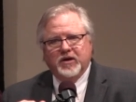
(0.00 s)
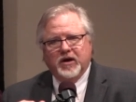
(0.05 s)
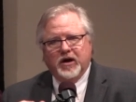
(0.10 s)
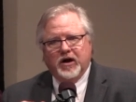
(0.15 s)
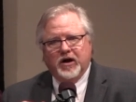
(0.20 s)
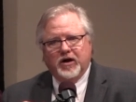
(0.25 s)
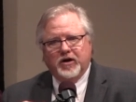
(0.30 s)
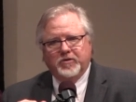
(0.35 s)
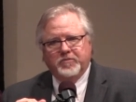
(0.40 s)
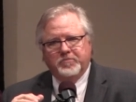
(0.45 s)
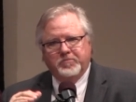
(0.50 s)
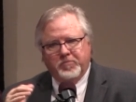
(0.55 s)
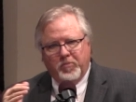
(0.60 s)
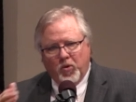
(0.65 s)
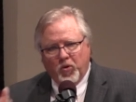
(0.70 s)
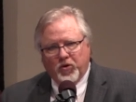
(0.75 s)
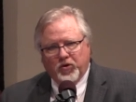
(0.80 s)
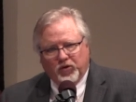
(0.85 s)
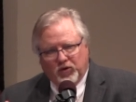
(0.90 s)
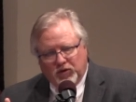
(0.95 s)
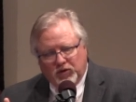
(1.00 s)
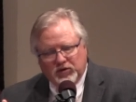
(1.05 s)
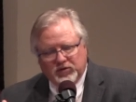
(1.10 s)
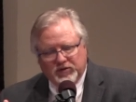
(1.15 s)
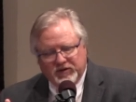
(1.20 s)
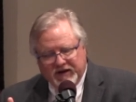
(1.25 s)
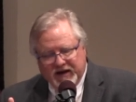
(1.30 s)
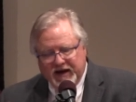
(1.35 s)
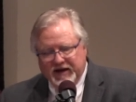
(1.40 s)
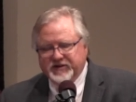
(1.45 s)
uh, mortal
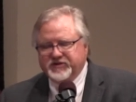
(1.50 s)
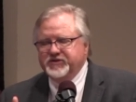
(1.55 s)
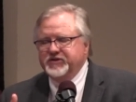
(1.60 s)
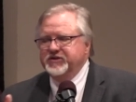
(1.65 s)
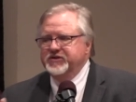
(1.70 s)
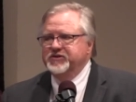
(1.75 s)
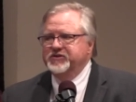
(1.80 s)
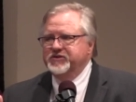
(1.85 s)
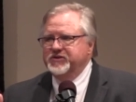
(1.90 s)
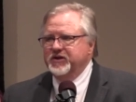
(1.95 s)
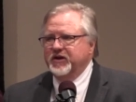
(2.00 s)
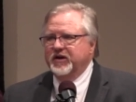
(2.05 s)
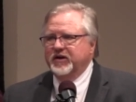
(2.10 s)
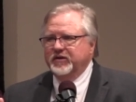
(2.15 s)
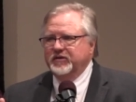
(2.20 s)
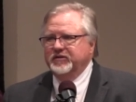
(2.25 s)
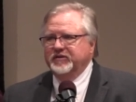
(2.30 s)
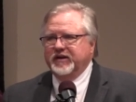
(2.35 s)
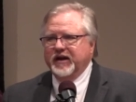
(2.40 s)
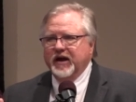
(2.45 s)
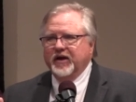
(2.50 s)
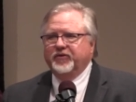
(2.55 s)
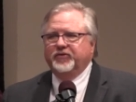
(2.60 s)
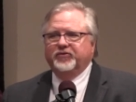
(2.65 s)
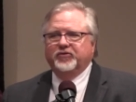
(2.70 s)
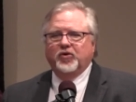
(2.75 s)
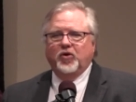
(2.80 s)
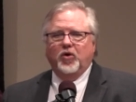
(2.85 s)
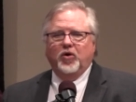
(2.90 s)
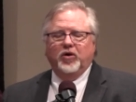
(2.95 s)
cases, uh,
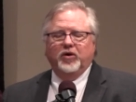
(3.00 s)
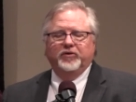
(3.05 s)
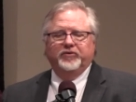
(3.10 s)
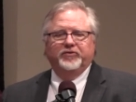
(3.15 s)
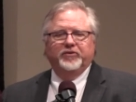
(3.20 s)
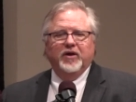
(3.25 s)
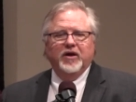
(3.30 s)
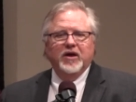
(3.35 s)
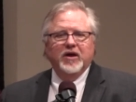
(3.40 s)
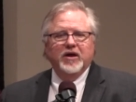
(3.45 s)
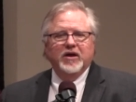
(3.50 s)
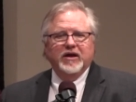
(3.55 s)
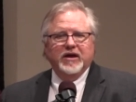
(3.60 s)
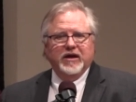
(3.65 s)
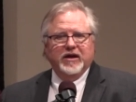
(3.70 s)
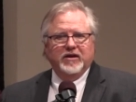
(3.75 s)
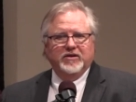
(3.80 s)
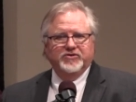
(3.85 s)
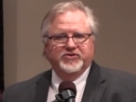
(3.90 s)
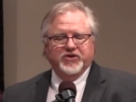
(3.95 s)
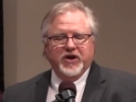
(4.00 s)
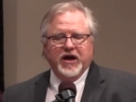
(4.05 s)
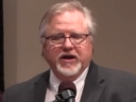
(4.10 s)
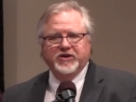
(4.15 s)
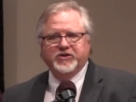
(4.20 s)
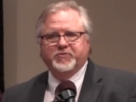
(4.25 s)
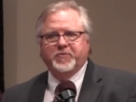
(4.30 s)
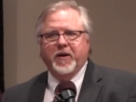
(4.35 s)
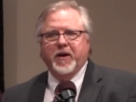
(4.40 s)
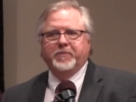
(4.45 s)
deaths caused in
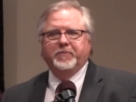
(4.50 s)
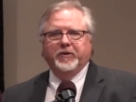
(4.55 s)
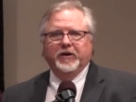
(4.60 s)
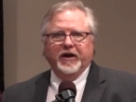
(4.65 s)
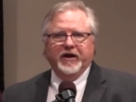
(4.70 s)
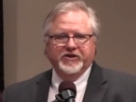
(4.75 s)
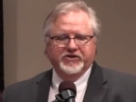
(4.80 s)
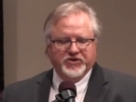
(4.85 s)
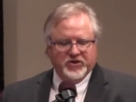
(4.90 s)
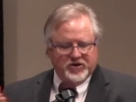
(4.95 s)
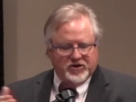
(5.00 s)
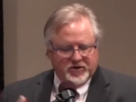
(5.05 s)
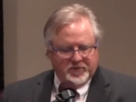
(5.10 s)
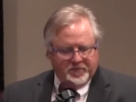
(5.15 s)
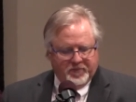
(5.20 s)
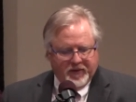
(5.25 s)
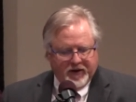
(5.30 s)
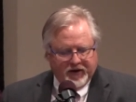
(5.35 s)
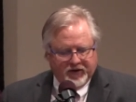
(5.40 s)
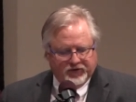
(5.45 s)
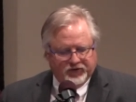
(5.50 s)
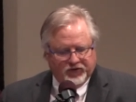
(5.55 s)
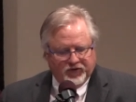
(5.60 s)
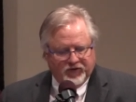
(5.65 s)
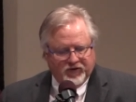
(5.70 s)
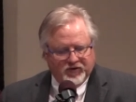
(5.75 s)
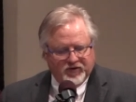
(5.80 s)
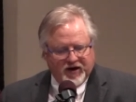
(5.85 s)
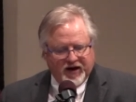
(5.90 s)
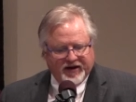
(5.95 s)
China's population compared to
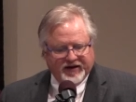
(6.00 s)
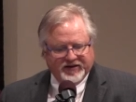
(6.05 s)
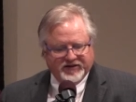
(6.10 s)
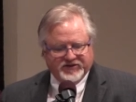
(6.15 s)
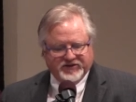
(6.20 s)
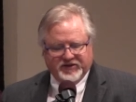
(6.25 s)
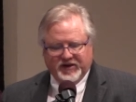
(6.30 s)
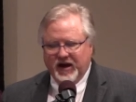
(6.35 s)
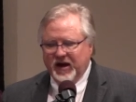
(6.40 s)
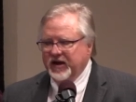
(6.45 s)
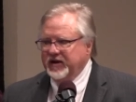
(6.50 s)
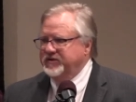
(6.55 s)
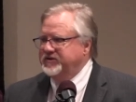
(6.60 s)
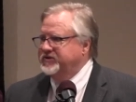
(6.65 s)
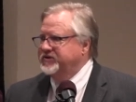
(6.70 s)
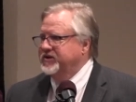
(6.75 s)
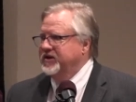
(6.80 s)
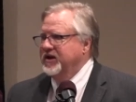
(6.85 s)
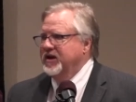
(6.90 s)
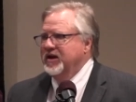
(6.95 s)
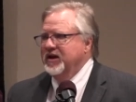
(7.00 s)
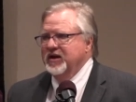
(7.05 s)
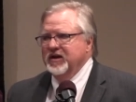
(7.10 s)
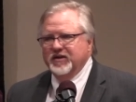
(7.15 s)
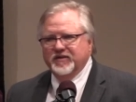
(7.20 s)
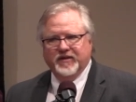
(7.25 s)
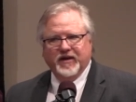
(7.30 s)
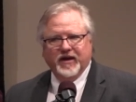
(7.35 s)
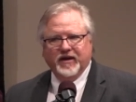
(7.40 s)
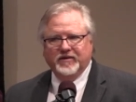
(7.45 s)
the United States,
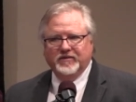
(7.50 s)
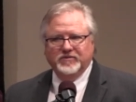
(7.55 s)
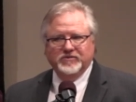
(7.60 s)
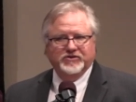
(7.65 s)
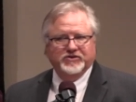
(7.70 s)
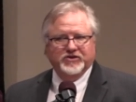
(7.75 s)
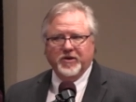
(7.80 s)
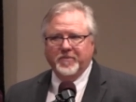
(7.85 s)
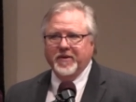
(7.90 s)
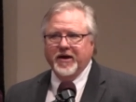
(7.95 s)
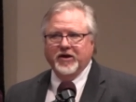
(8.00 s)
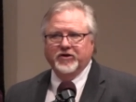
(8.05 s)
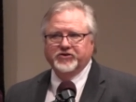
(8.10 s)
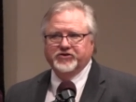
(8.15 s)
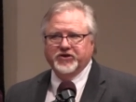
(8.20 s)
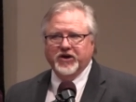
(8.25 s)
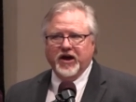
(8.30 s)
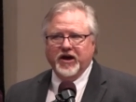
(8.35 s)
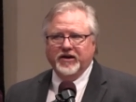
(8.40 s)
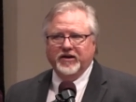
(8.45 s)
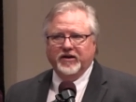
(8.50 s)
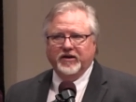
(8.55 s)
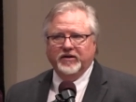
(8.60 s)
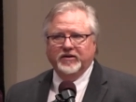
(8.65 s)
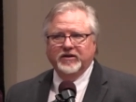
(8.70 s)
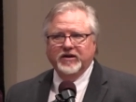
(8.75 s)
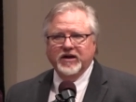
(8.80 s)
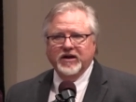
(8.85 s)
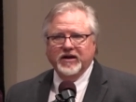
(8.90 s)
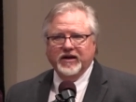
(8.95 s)
that somehow
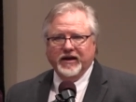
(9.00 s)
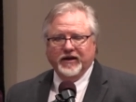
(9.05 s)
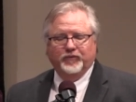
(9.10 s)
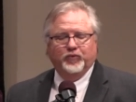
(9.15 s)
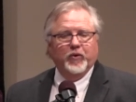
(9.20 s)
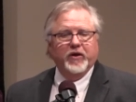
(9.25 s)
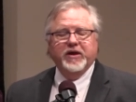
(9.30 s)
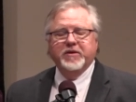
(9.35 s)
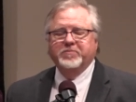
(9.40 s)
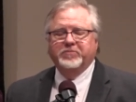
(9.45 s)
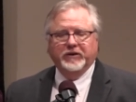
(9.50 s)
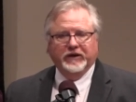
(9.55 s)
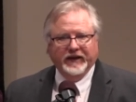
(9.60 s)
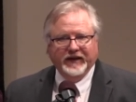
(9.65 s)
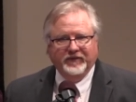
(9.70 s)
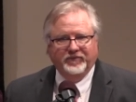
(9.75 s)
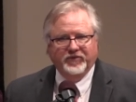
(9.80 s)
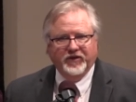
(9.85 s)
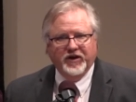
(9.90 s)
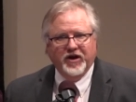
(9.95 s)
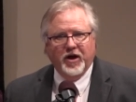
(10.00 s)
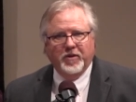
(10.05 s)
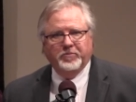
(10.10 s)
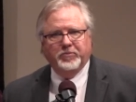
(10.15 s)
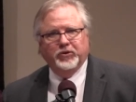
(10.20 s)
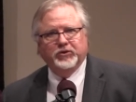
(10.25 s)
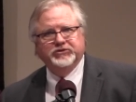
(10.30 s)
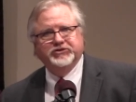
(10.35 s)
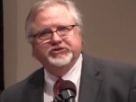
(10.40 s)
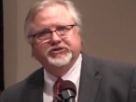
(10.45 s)
China, if we can believe the
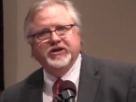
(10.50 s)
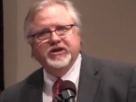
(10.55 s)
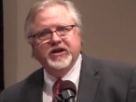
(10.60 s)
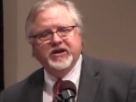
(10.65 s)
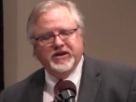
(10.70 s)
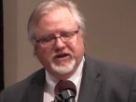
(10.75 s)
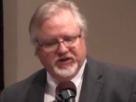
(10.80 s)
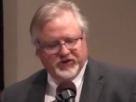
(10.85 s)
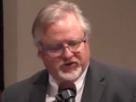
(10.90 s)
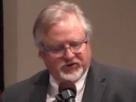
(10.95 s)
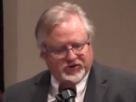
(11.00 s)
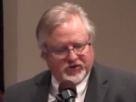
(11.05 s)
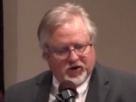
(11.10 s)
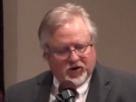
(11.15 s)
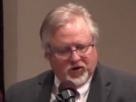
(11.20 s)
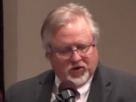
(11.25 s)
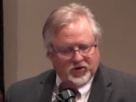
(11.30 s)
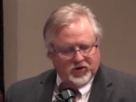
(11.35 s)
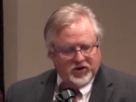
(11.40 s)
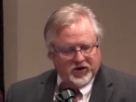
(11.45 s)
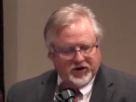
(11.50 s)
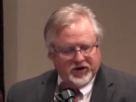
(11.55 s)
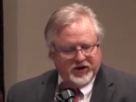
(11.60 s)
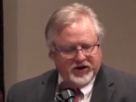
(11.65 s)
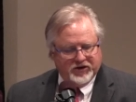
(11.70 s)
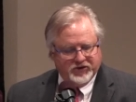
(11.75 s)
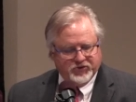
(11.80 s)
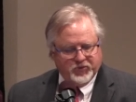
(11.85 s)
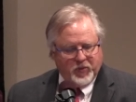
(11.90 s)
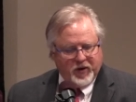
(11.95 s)
numbers, is, are,
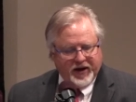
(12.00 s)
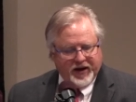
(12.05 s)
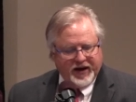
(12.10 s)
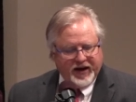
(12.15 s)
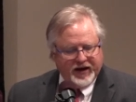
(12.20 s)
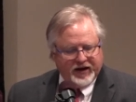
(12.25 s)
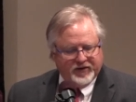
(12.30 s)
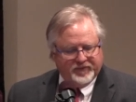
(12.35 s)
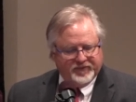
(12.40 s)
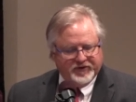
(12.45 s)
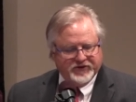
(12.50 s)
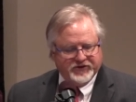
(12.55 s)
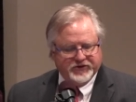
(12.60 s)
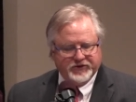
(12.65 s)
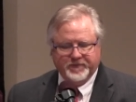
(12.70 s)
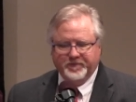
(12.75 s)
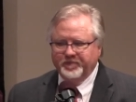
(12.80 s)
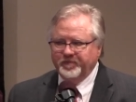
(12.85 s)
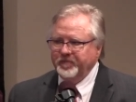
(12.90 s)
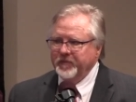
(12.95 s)
is way ahead of us.